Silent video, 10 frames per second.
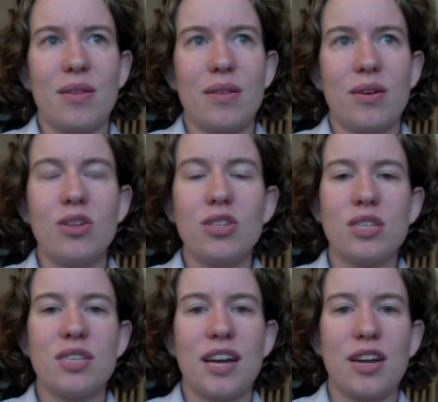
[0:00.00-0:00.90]
the
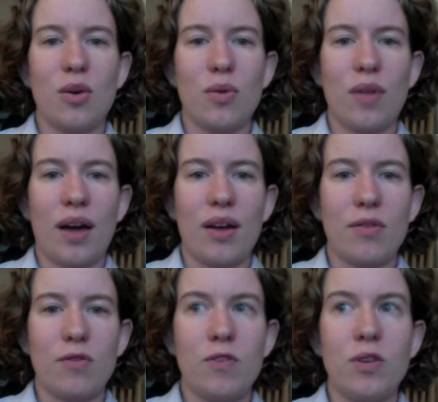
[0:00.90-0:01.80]
Christians that I know that
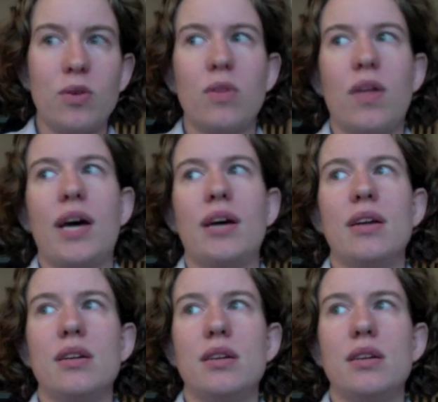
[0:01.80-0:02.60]
feel that